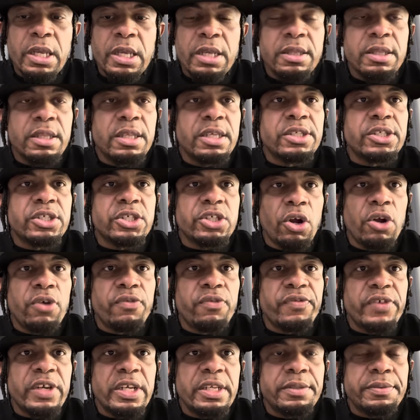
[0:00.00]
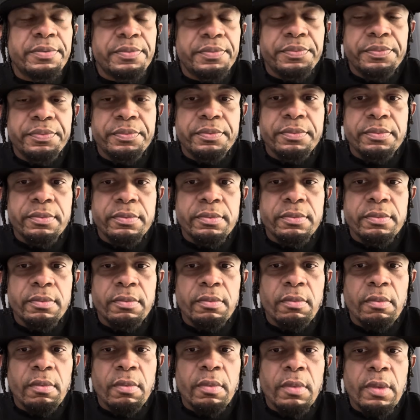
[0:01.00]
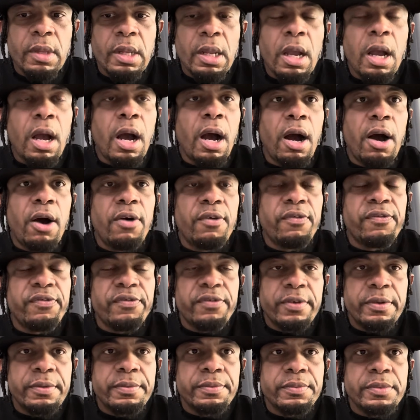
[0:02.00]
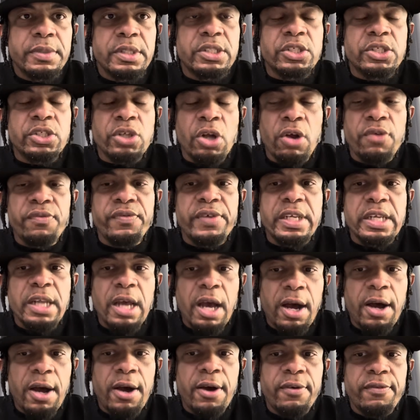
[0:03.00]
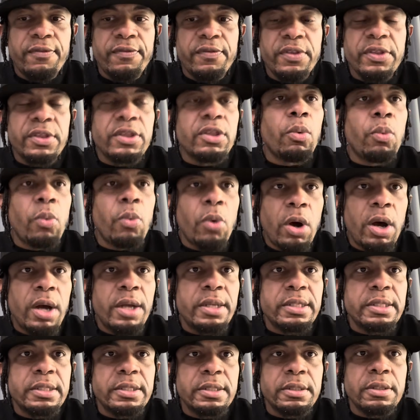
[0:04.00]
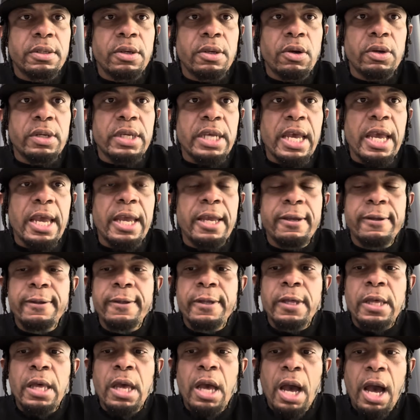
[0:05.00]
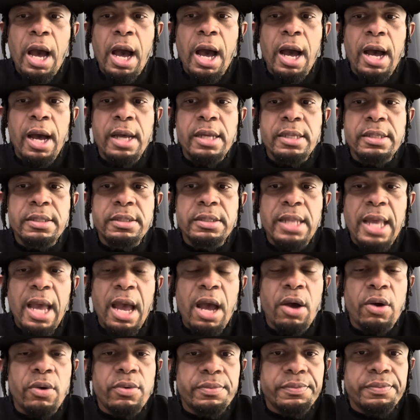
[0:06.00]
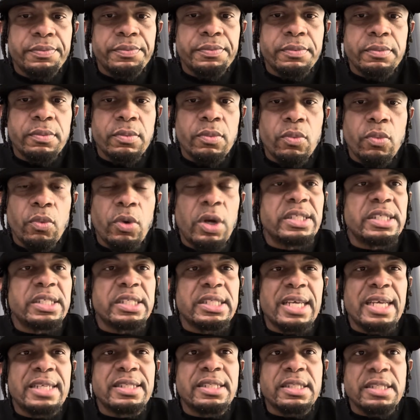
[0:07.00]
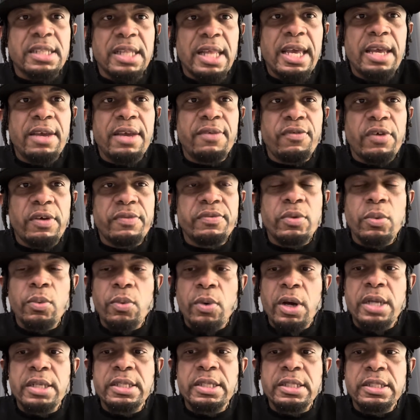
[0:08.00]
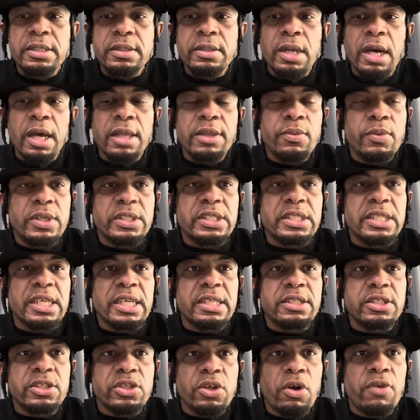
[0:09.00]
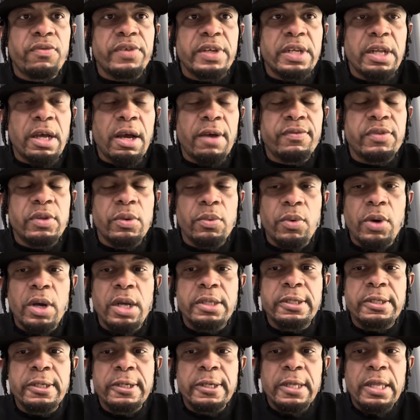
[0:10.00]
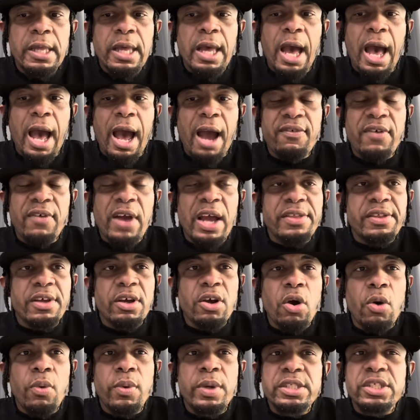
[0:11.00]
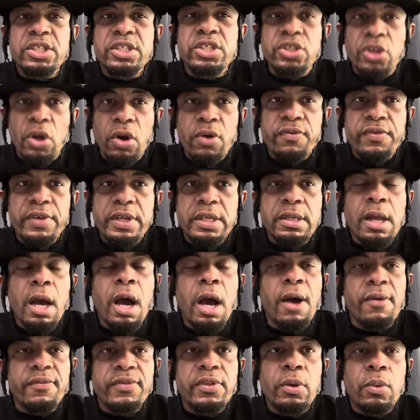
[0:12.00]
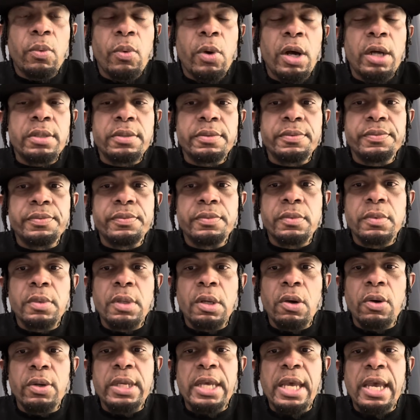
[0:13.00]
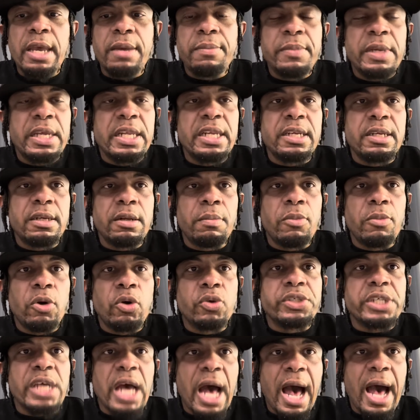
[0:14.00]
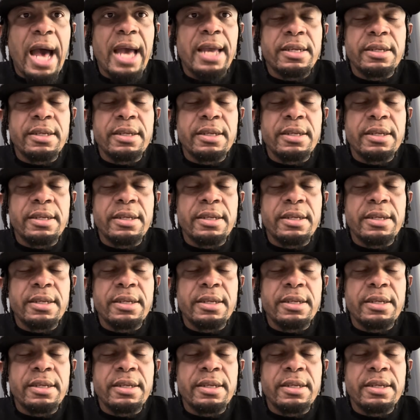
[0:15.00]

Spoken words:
the servant of the one, okay? Now, one says slave of the one, and the other one says servant of the one. I'd rather go with servant of the one, okay? Meaning the Most High,